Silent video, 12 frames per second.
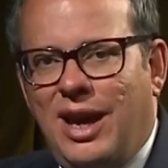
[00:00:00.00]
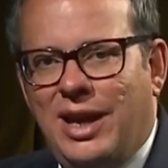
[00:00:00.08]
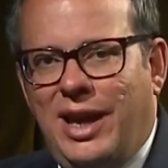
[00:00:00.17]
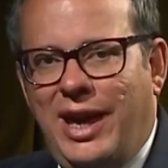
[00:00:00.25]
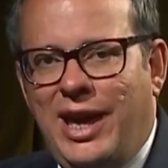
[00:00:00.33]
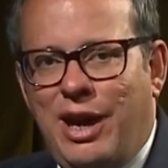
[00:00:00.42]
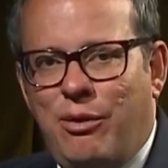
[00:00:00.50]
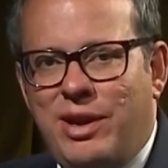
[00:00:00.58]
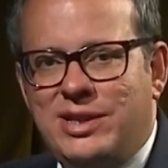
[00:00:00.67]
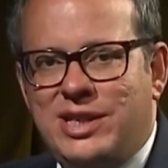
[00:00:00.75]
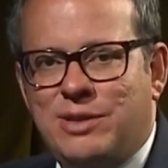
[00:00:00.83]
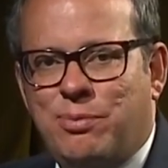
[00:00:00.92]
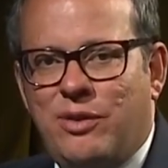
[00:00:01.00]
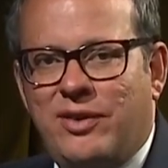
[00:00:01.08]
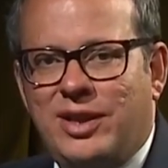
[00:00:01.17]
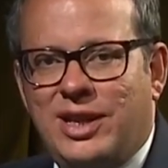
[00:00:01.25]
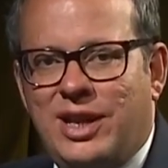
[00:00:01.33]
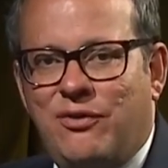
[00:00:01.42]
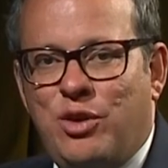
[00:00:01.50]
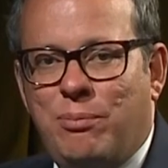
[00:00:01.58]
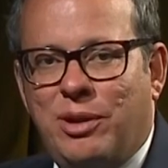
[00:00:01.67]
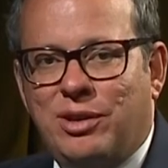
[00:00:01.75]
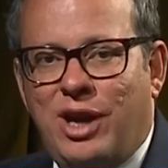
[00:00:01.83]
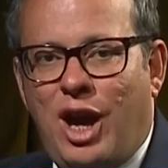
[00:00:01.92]
And here he's proving that if you
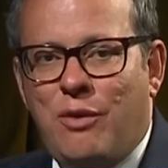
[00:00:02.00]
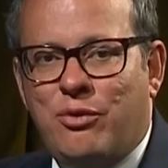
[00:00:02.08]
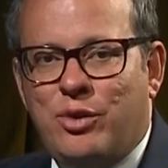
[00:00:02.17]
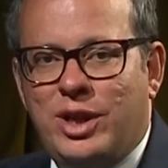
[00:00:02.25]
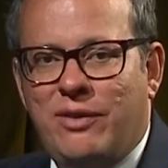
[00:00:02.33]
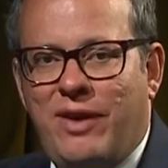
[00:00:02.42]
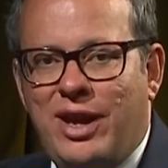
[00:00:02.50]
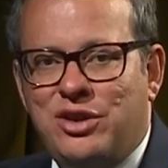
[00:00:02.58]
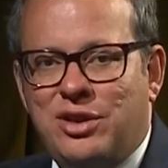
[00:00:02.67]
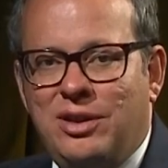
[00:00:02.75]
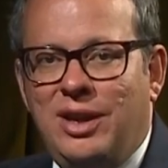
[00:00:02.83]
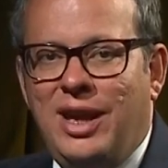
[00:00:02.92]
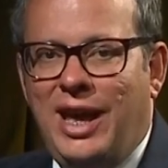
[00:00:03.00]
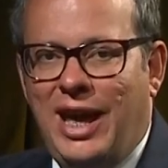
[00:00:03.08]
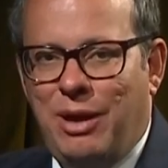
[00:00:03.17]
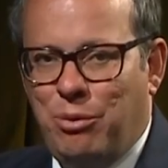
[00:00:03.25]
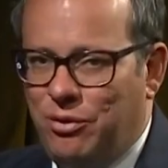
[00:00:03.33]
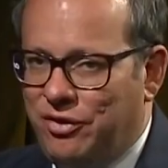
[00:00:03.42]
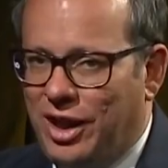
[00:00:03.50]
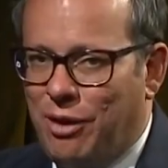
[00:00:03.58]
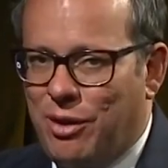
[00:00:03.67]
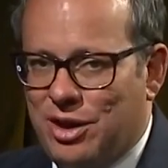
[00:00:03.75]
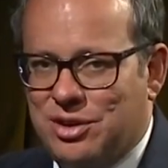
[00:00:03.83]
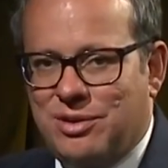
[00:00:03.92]
build a home for innovation, it will
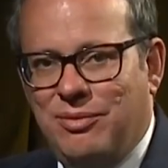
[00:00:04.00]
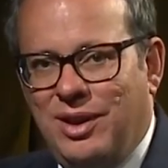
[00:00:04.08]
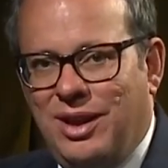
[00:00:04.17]
flourish.